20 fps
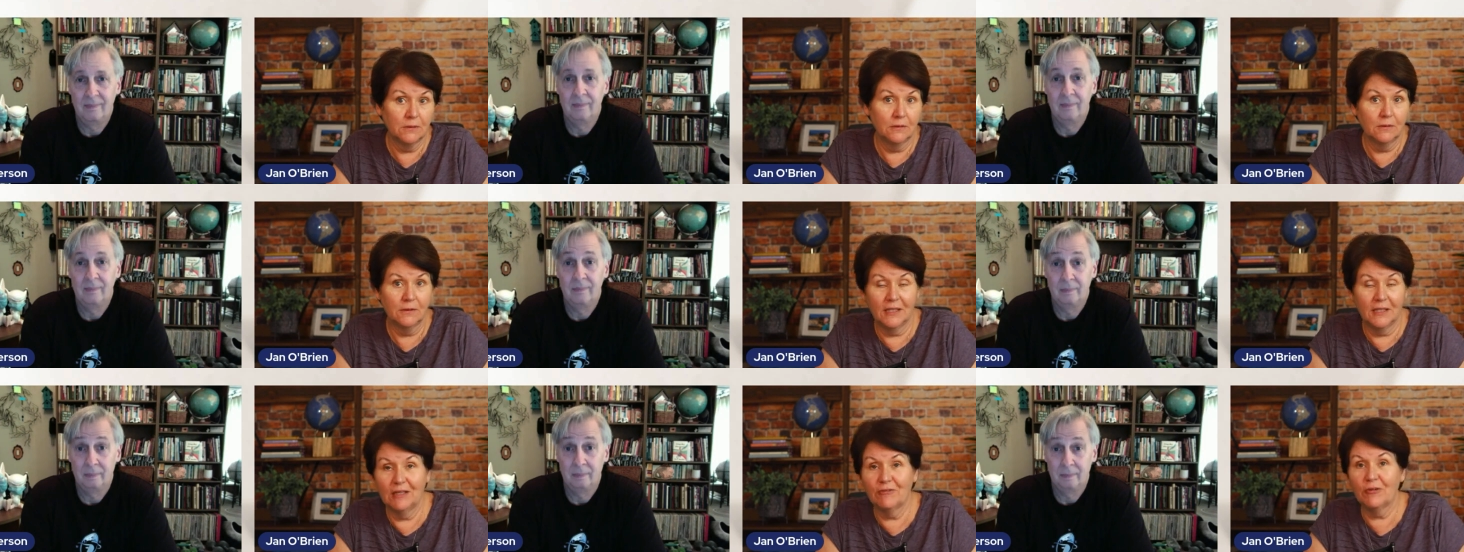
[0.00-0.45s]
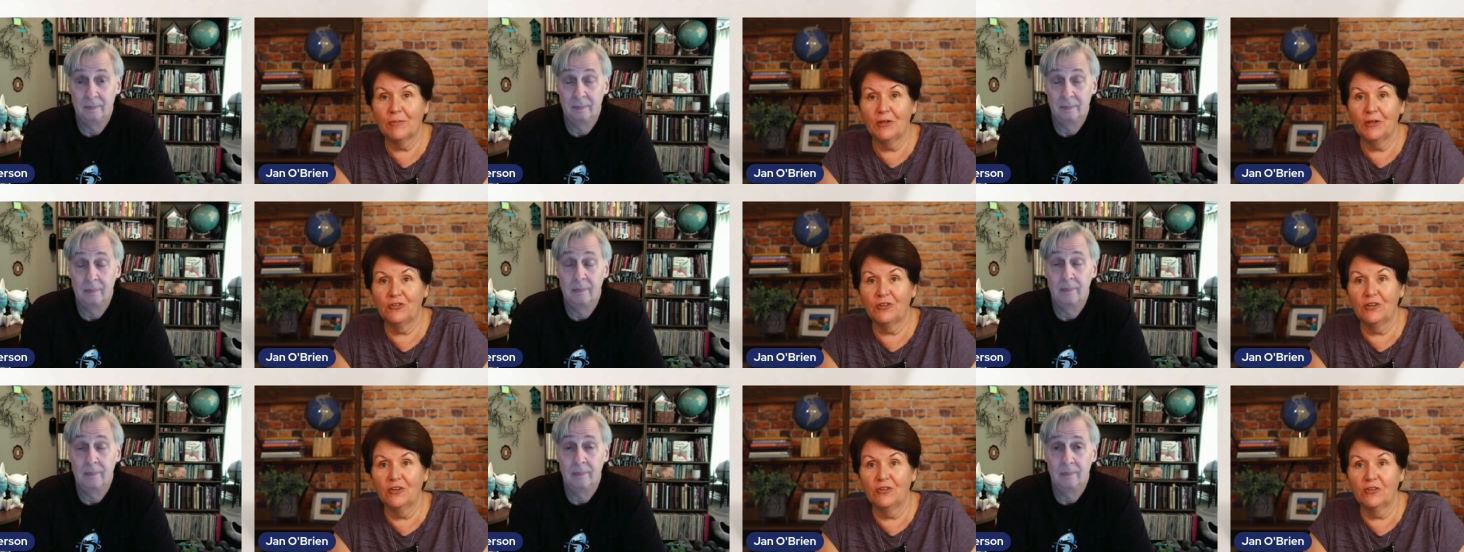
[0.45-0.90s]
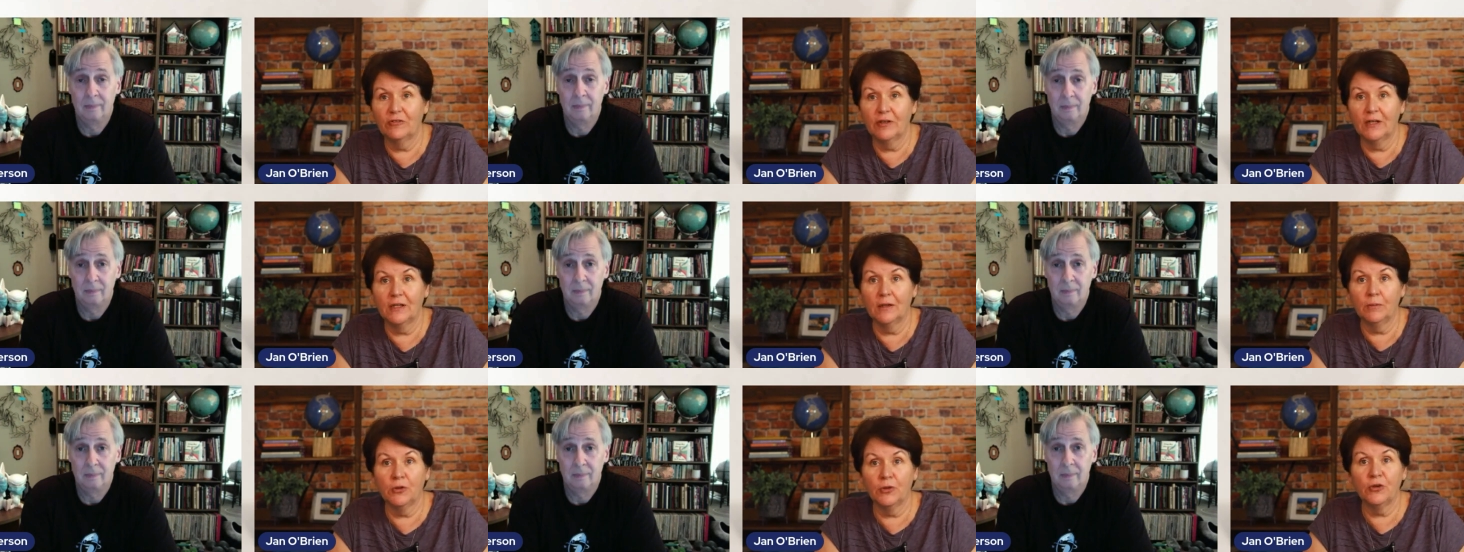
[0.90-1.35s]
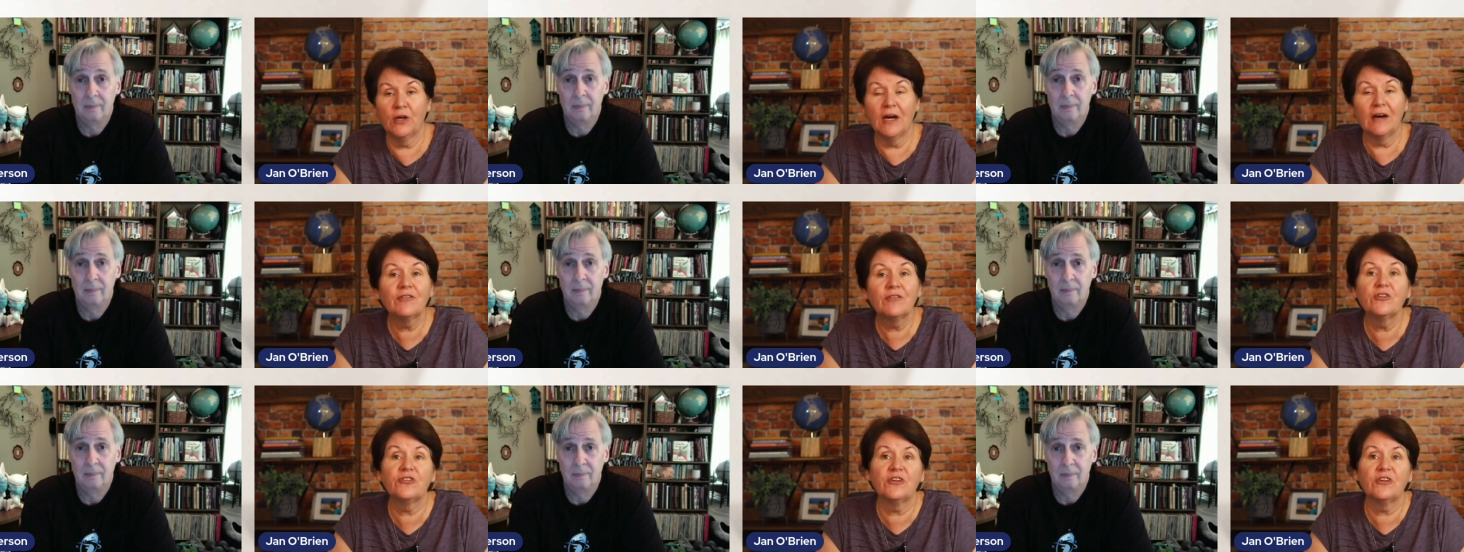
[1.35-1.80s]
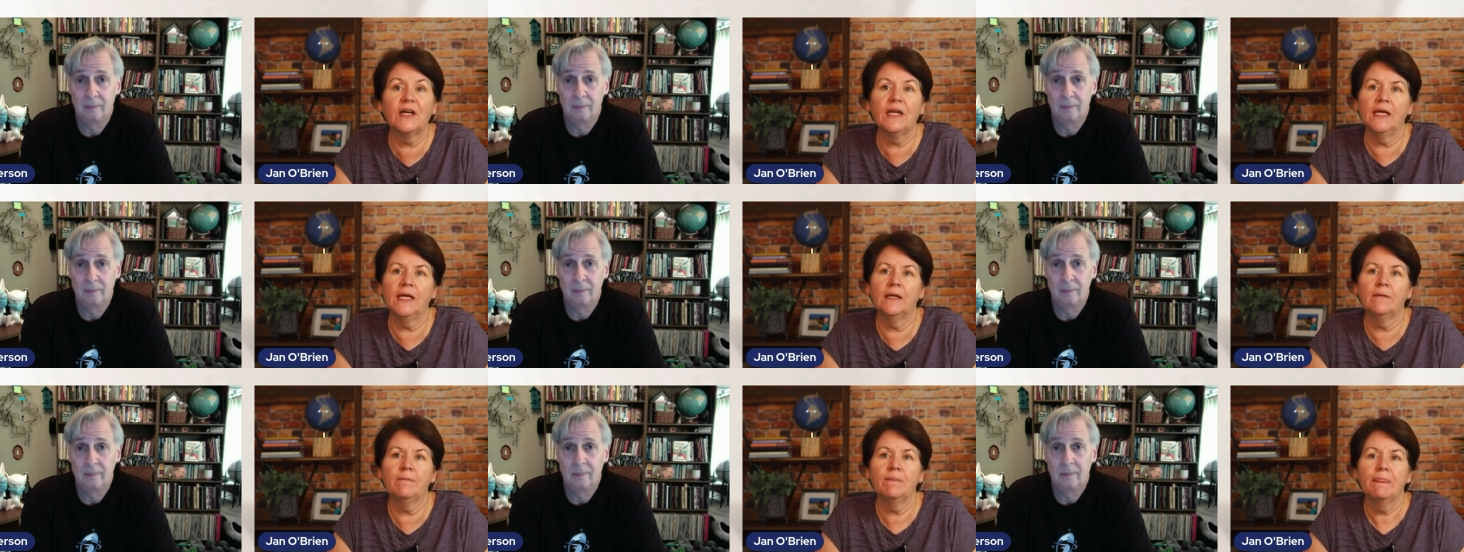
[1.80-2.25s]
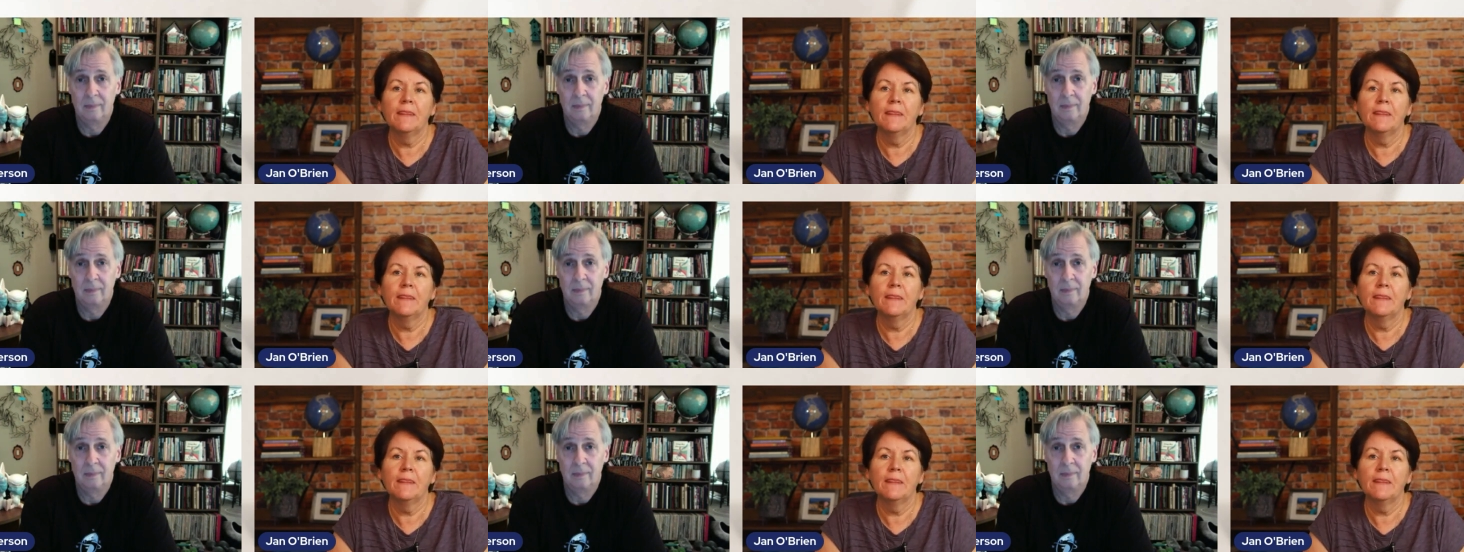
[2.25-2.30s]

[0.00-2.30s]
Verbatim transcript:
Speaker 1: The information is available. You have to study it.